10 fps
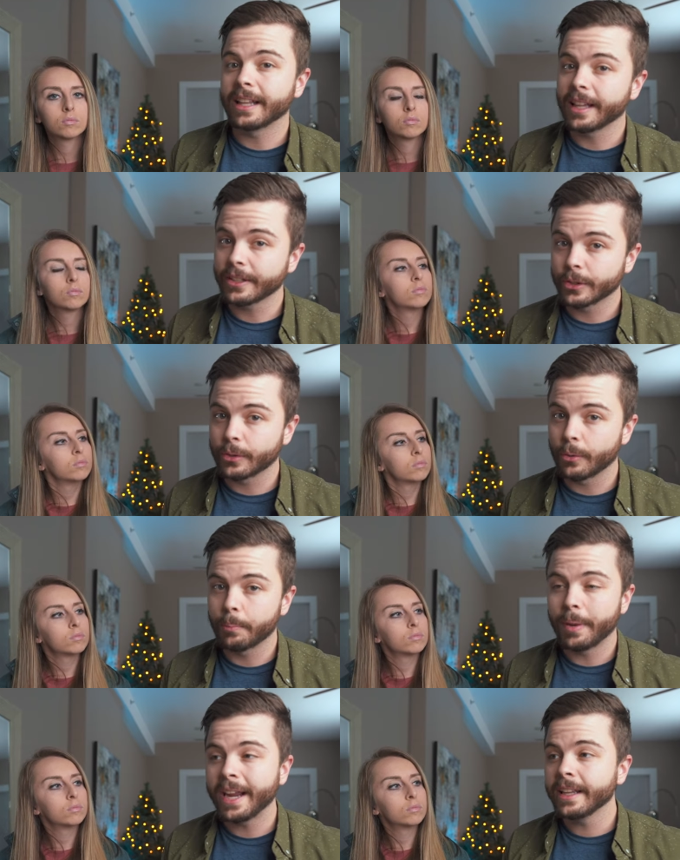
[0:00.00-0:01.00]
Speaker 1: and electrical,
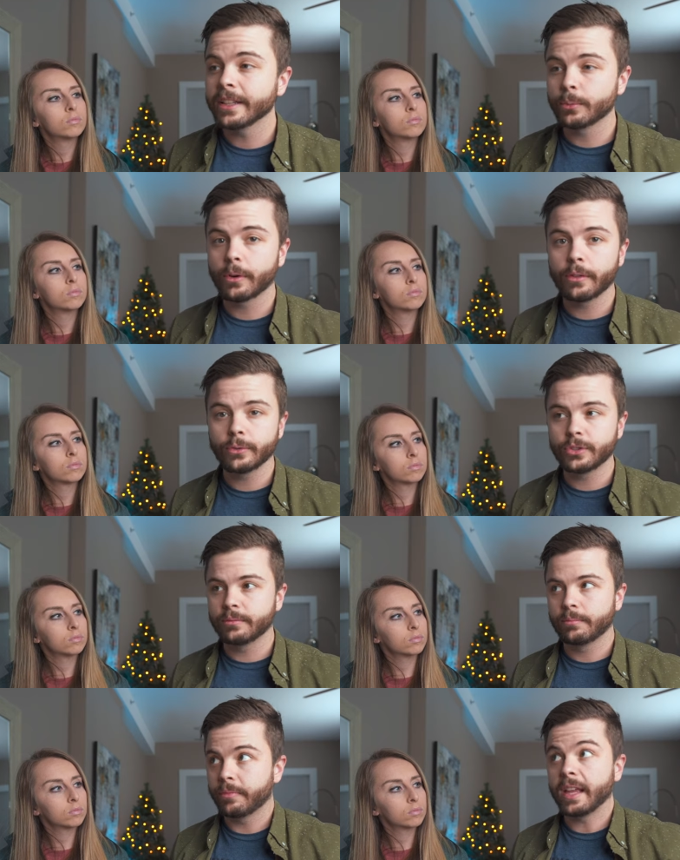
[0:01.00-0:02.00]
painting is one of those
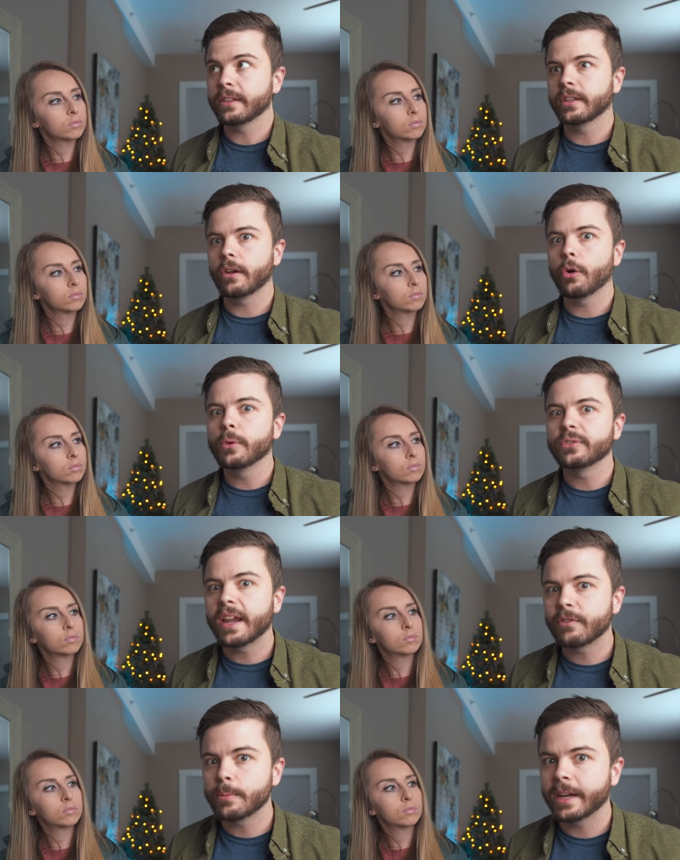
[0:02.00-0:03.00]
things that almost
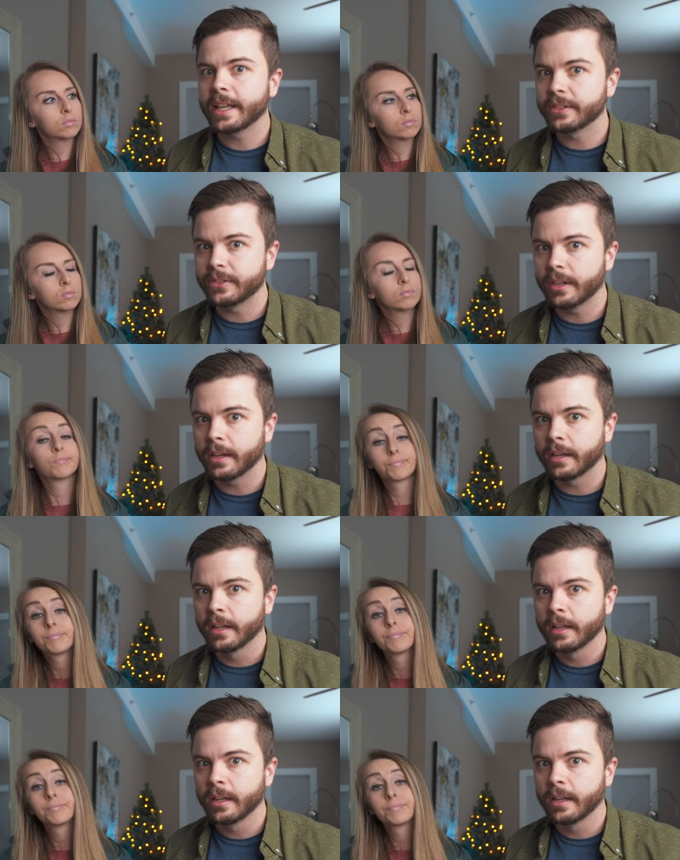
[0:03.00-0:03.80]
everybody has done.